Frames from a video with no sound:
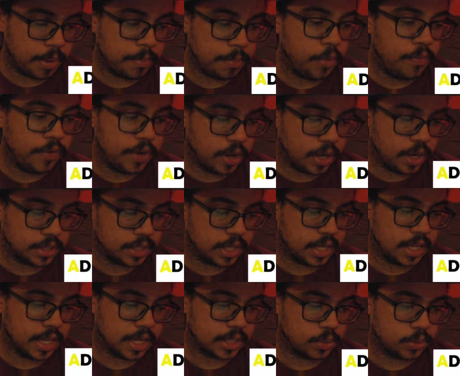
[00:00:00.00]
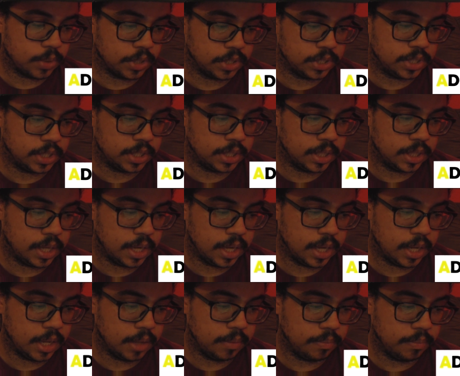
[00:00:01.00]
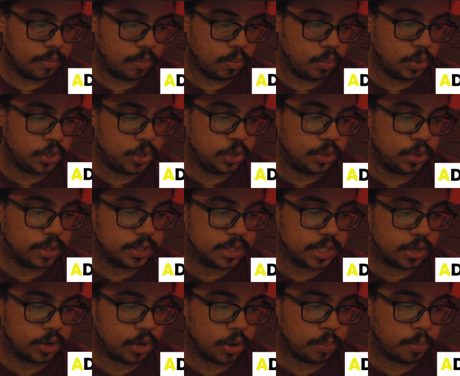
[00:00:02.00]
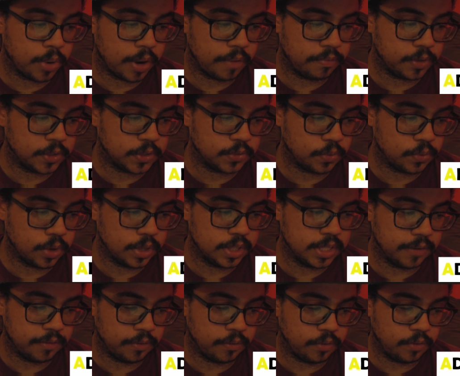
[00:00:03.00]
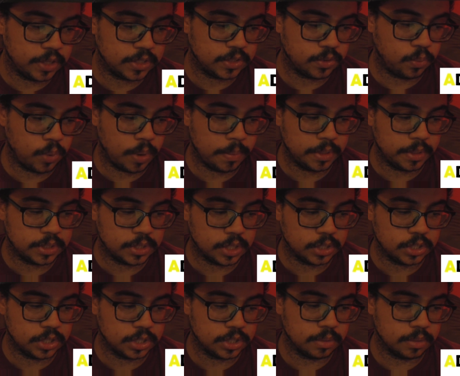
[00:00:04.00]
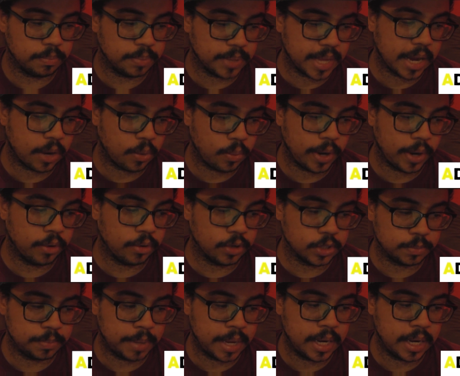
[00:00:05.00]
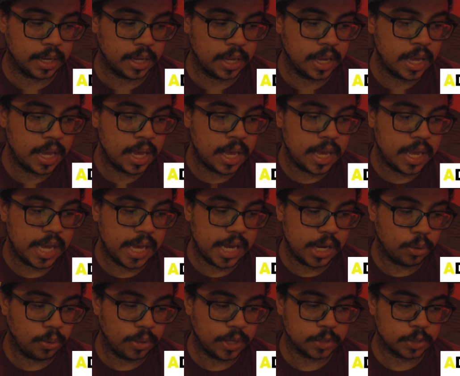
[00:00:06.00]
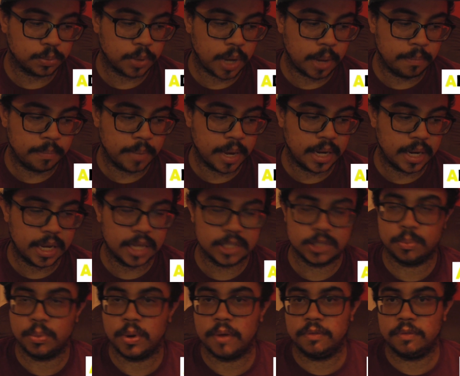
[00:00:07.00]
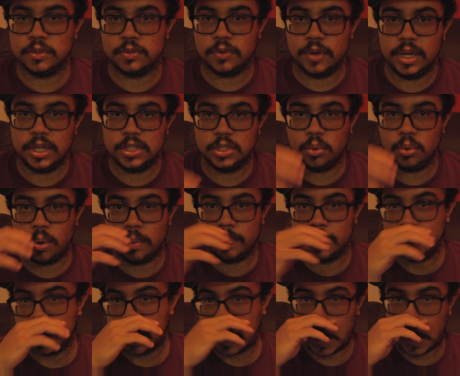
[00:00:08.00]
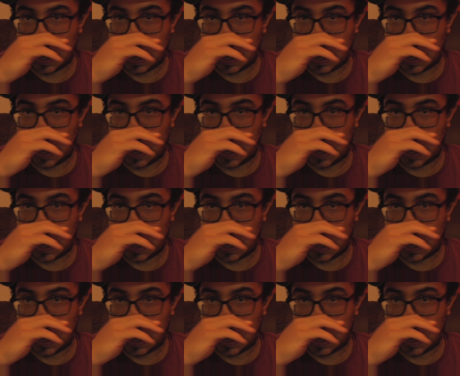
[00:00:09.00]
moving on to the next question, would you consider a preference for a different race of women, such as black, white, or Hispanic, equally as problematic as a preference for Asian women?